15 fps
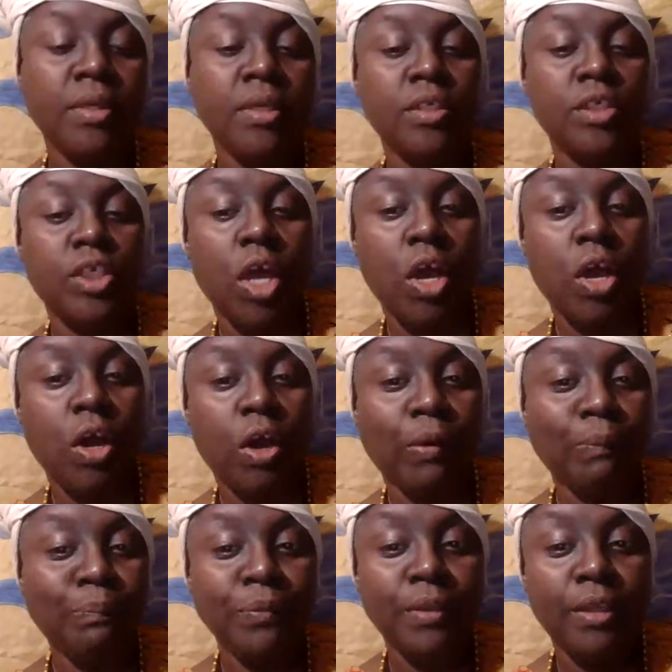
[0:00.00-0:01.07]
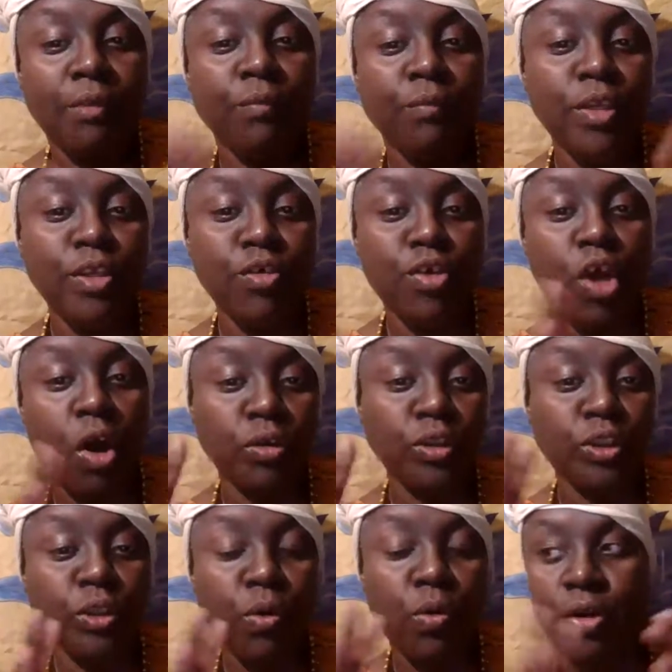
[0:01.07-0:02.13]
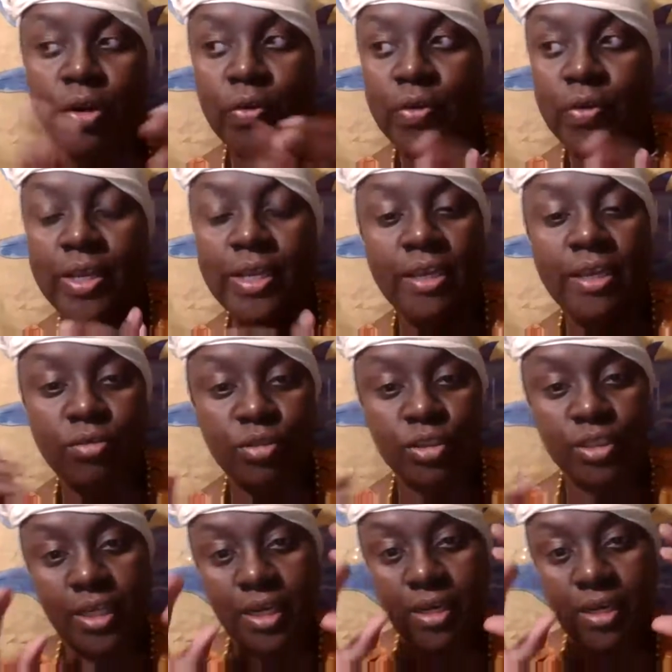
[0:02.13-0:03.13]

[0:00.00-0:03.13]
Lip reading: So when you go to order it, it'll tell